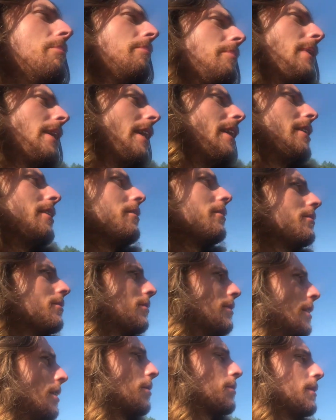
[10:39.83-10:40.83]
And
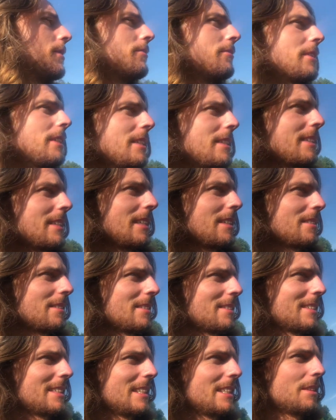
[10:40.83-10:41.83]
it's been really sad to
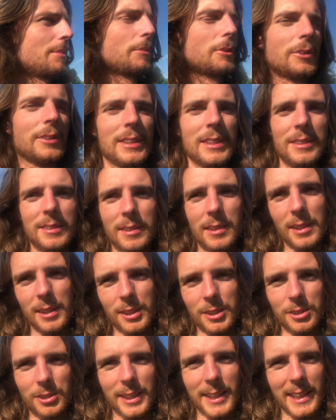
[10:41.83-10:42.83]
see them on this dirt
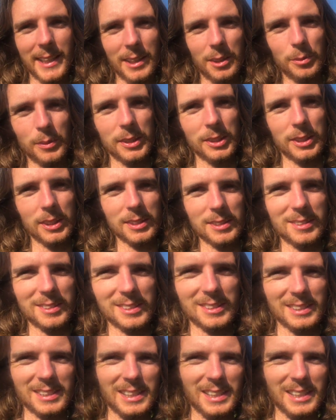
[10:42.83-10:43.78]
track, which is